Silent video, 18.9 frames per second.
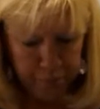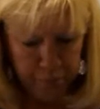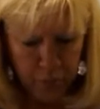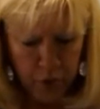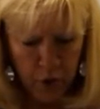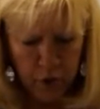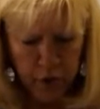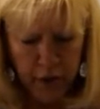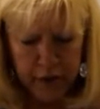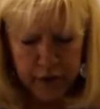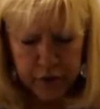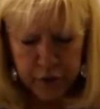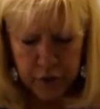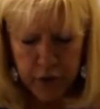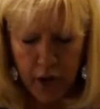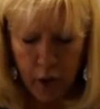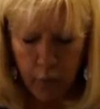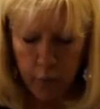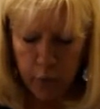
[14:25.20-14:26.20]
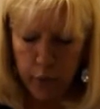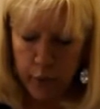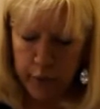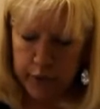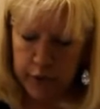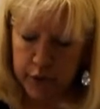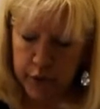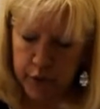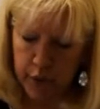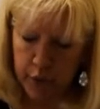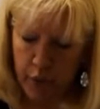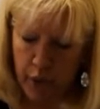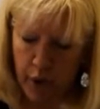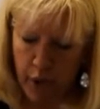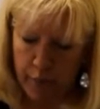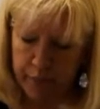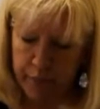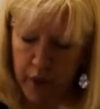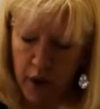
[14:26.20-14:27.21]
Okay, so now we're going
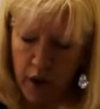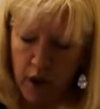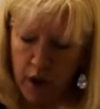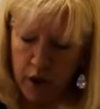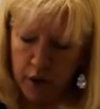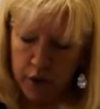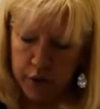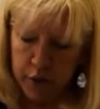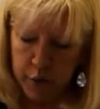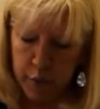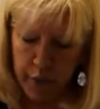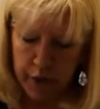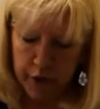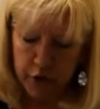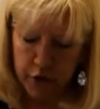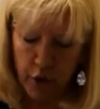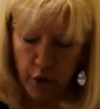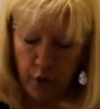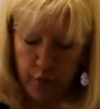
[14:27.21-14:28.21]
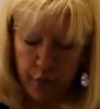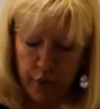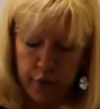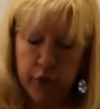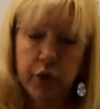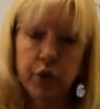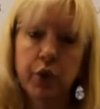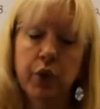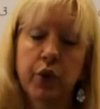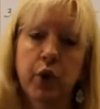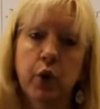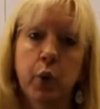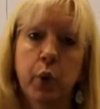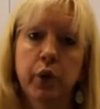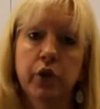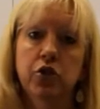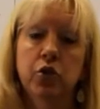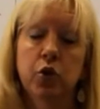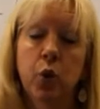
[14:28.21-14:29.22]
to switch over to the
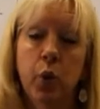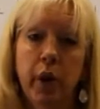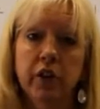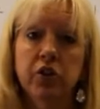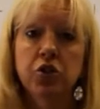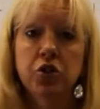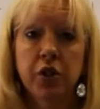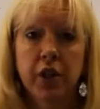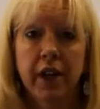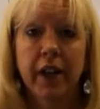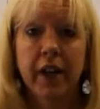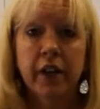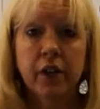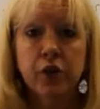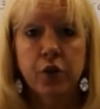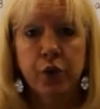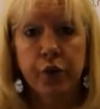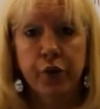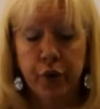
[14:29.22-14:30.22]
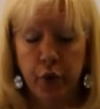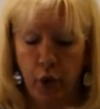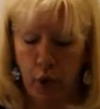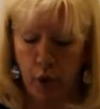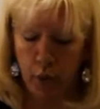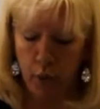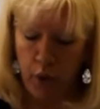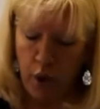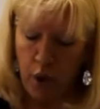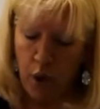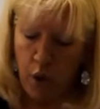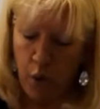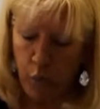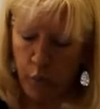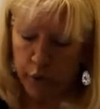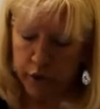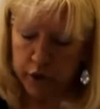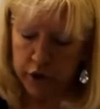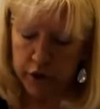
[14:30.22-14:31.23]
question and answer flow,
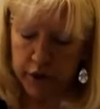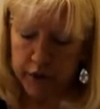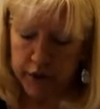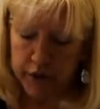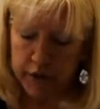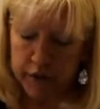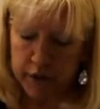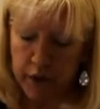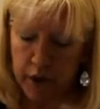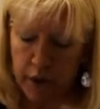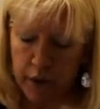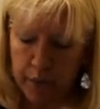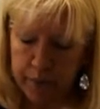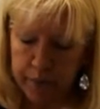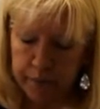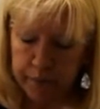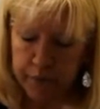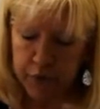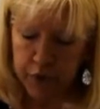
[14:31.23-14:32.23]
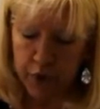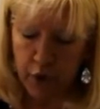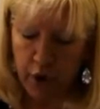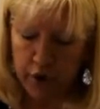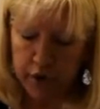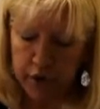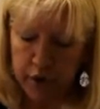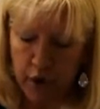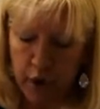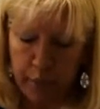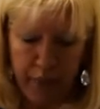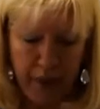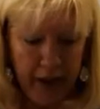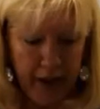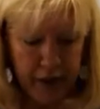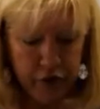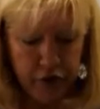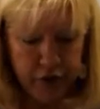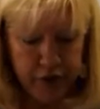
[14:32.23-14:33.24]
which is starts on
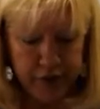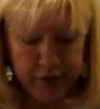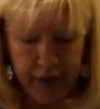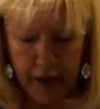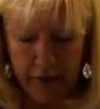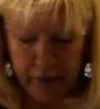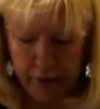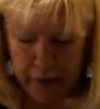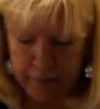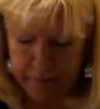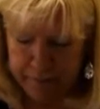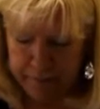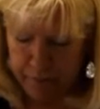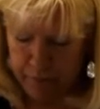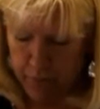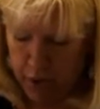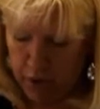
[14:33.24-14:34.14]
page 7.